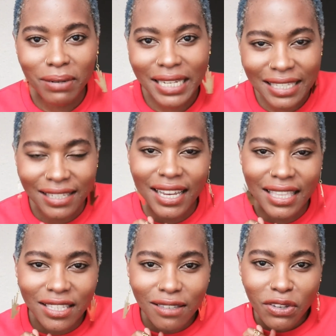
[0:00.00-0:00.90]
please like
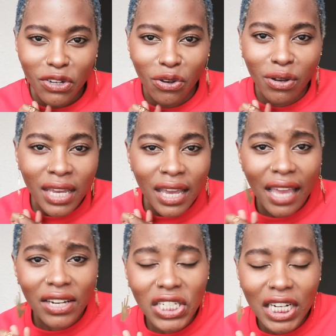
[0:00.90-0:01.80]
this video
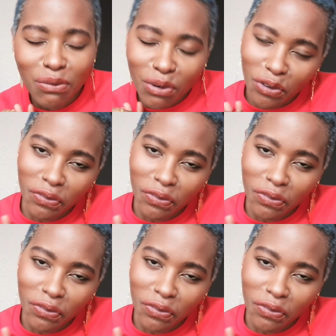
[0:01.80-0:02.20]
and share it with your